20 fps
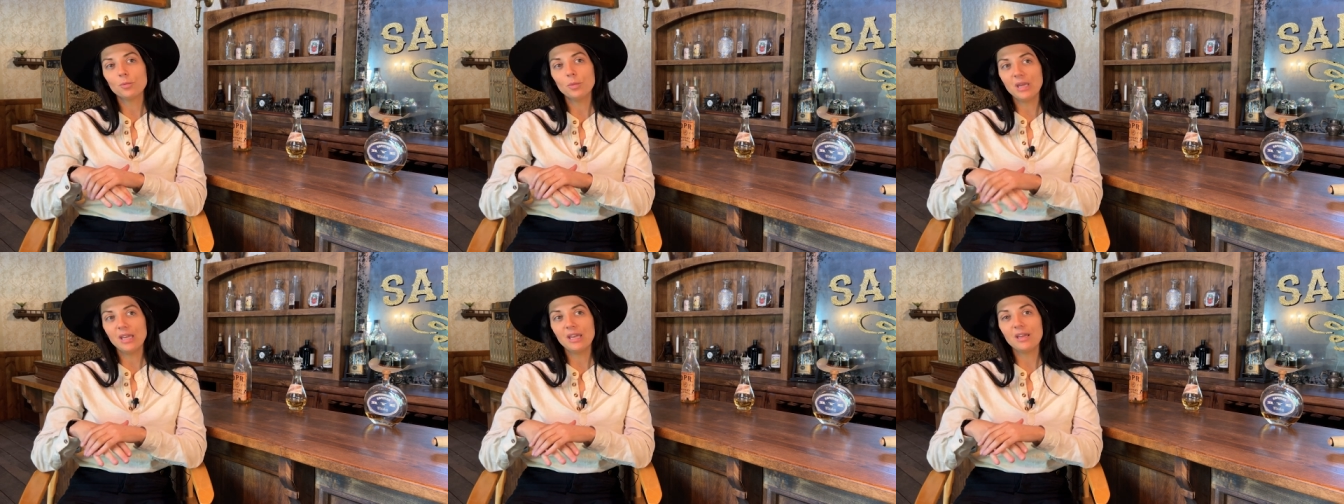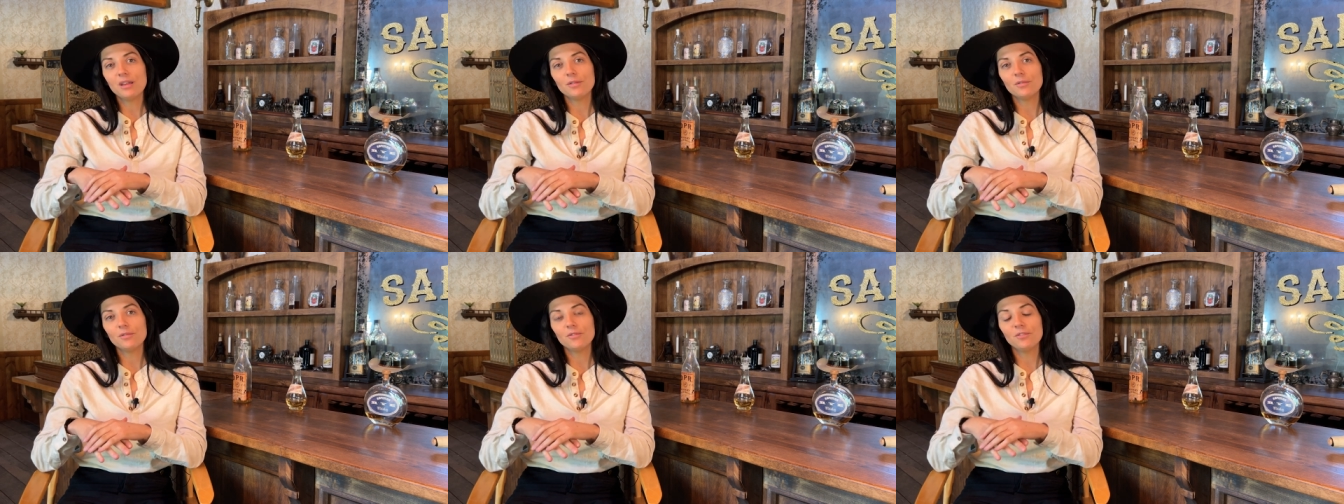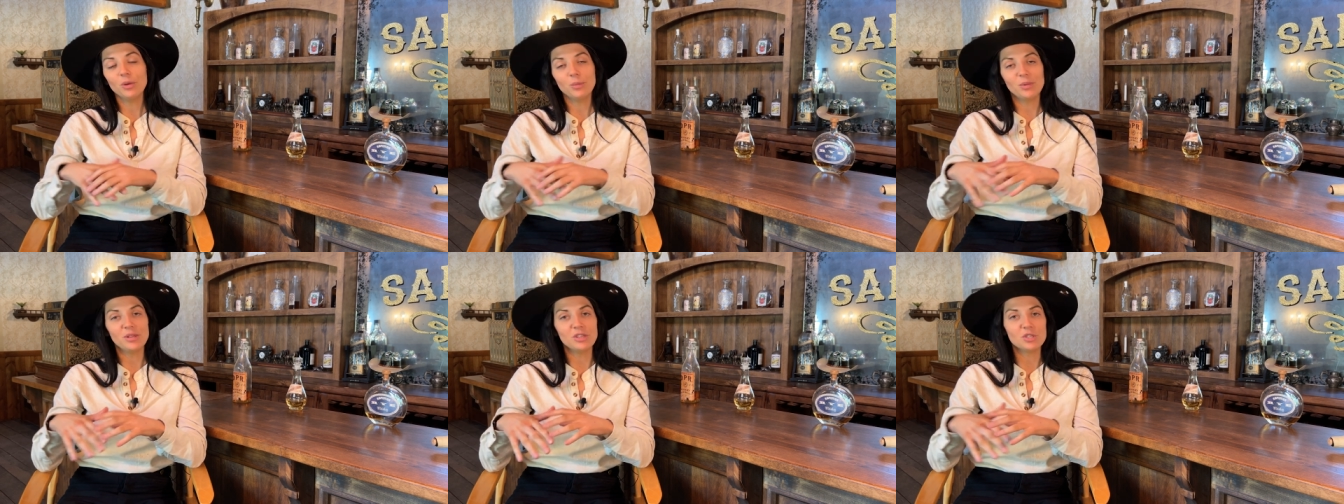week
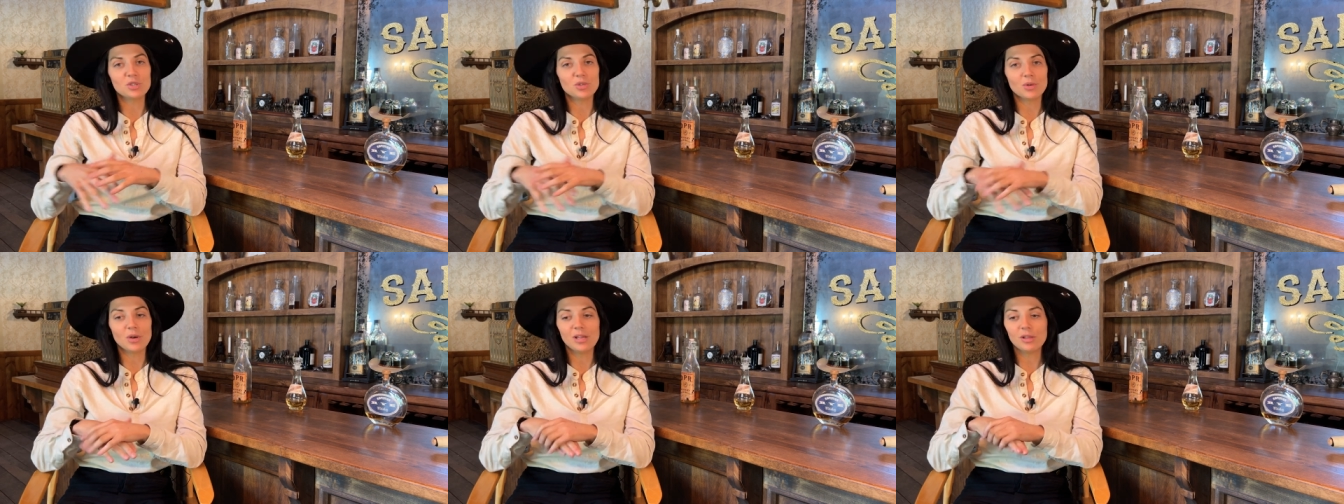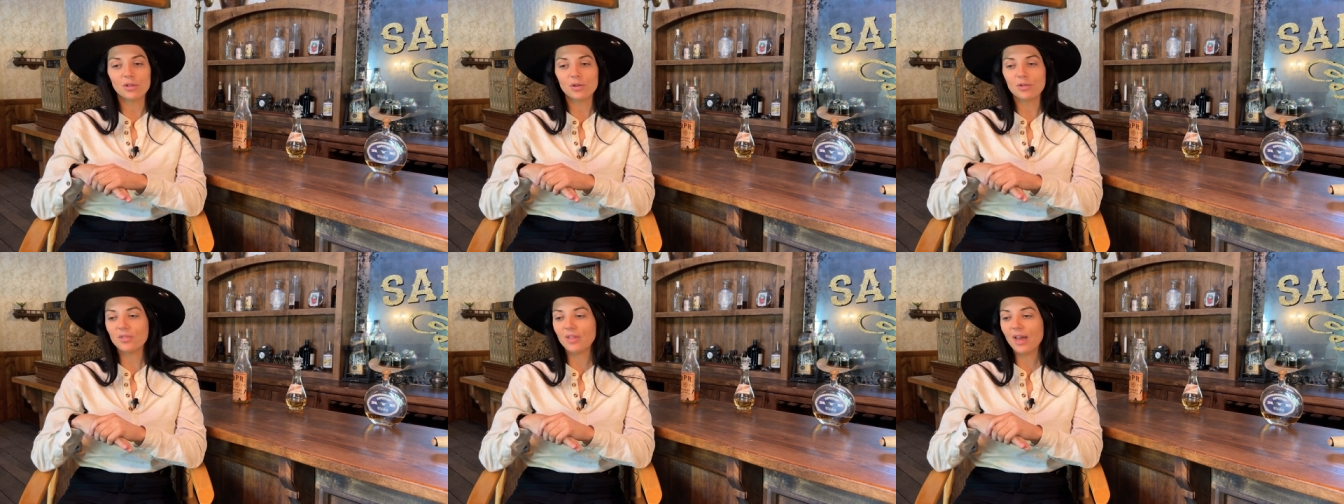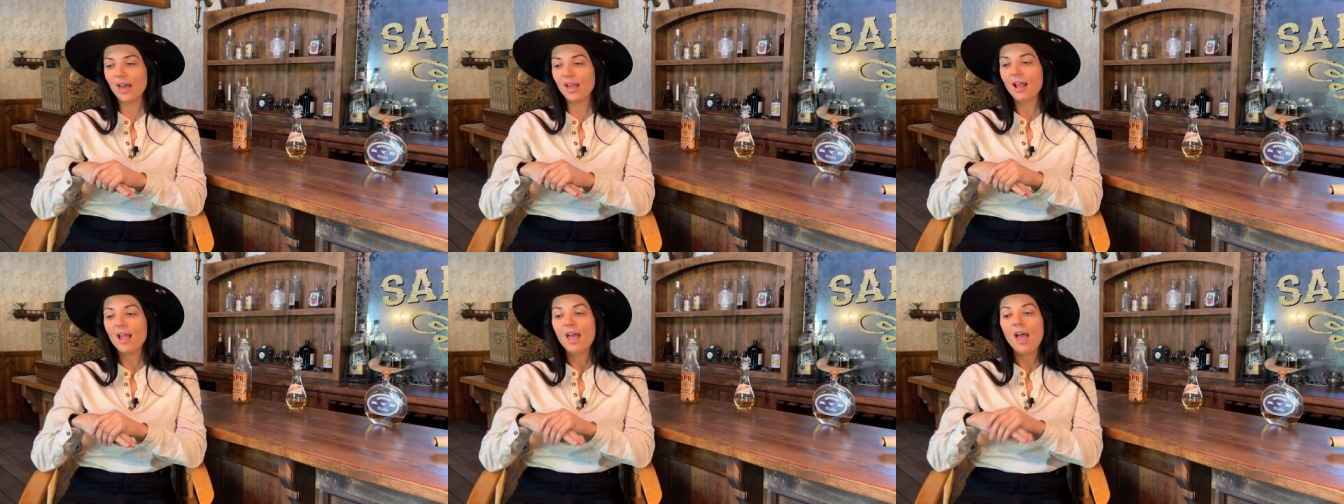filming this trailer
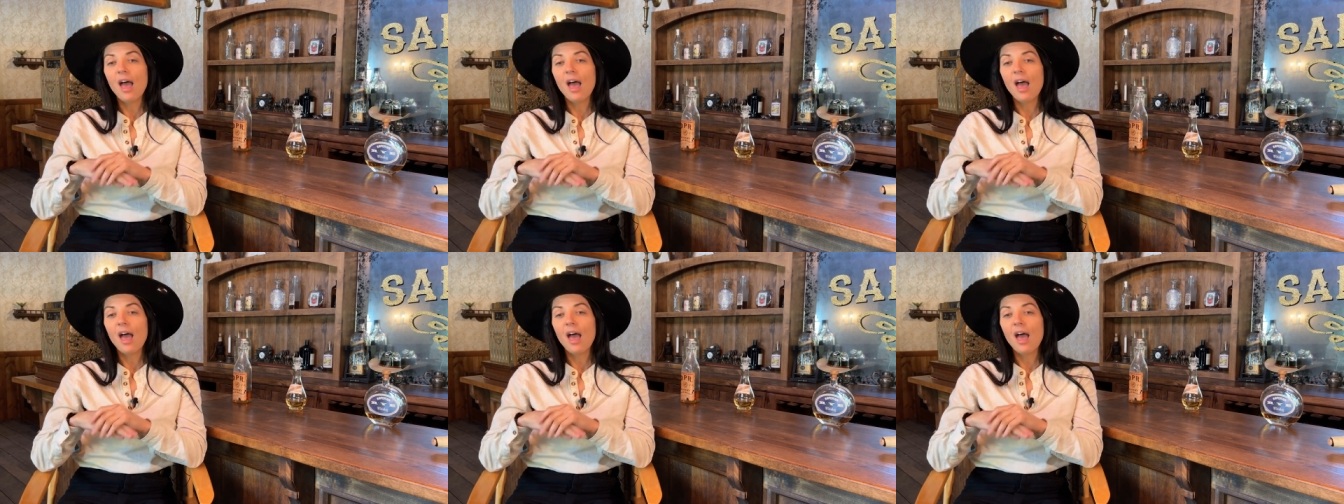that